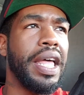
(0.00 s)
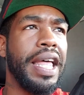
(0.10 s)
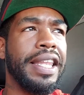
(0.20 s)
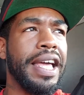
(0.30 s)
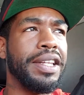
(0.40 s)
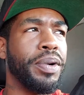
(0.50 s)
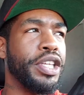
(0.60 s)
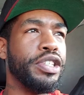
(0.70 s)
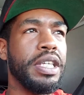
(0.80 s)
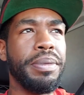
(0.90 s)
And then when
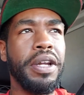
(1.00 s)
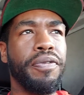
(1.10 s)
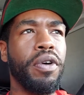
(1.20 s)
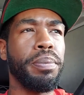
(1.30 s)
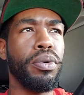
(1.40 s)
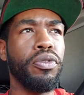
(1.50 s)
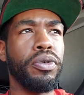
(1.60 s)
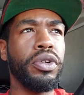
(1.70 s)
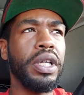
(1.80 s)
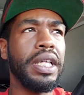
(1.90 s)
you submit it for approval,